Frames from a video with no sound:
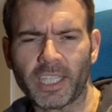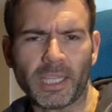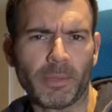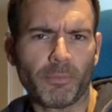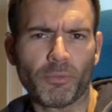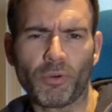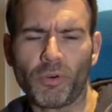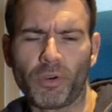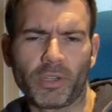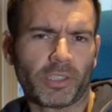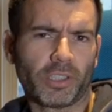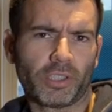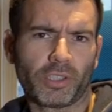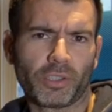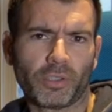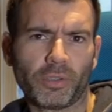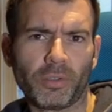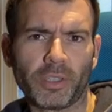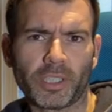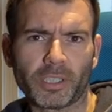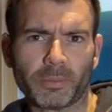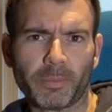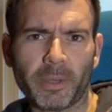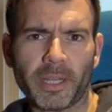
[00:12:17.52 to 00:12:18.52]
anymore because it's
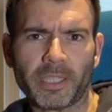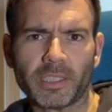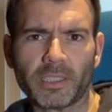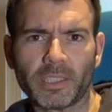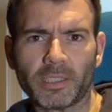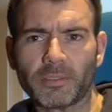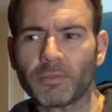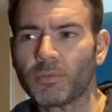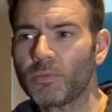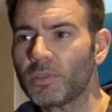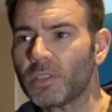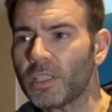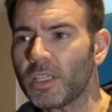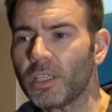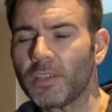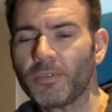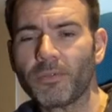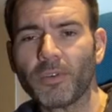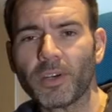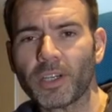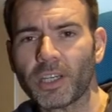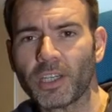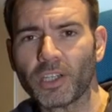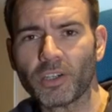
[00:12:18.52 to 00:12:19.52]
too expensive. Well, take your
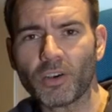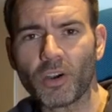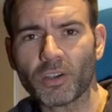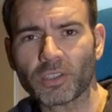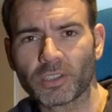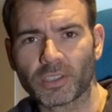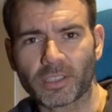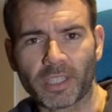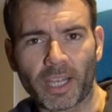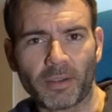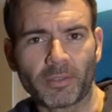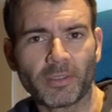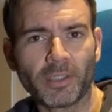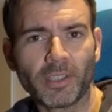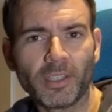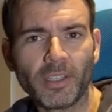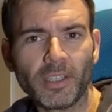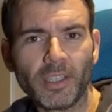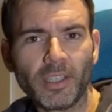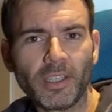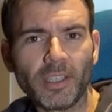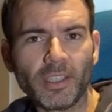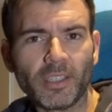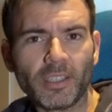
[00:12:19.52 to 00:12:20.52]
fucking costs down.
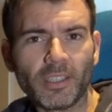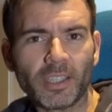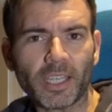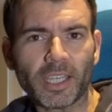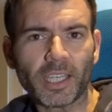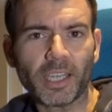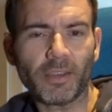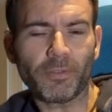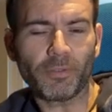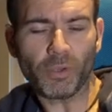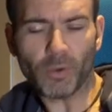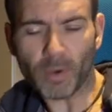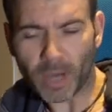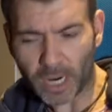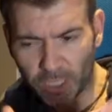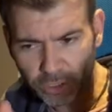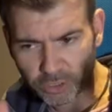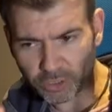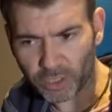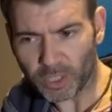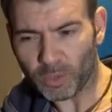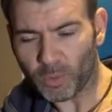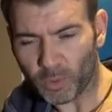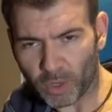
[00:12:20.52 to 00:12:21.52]
Like, if you
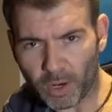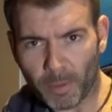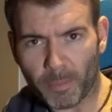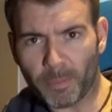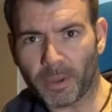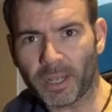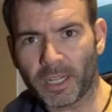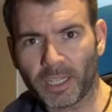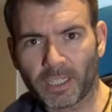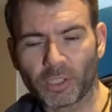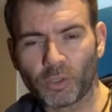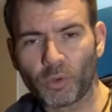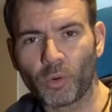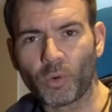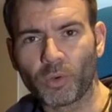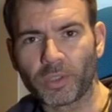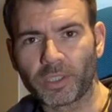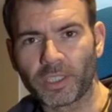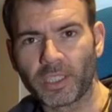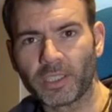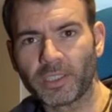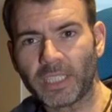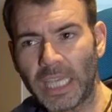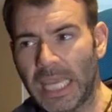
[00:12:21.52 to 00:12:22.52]
actually want to build an
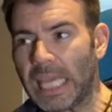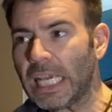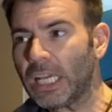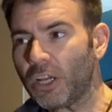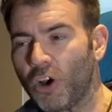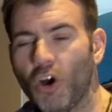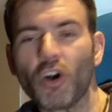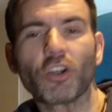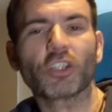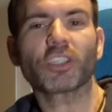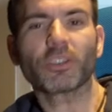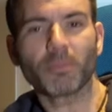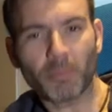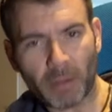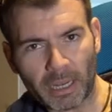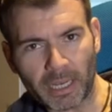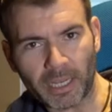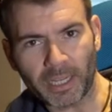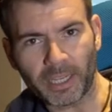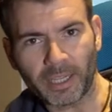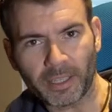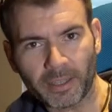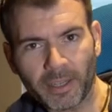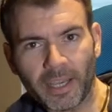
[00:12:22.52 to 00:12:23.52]
audience, it costs
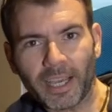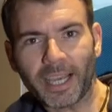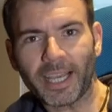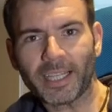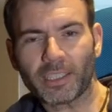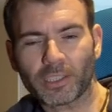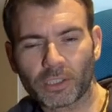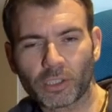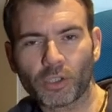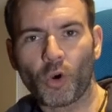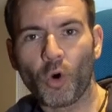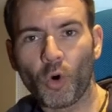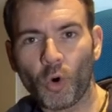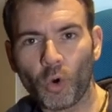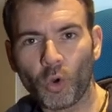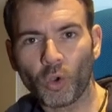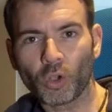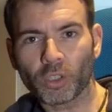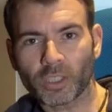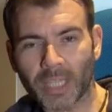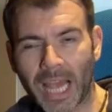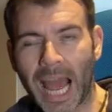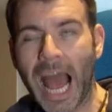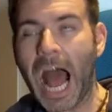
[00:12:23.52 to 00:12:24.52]
money. It's
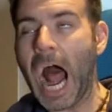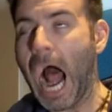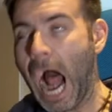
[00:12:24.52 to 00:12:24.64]
called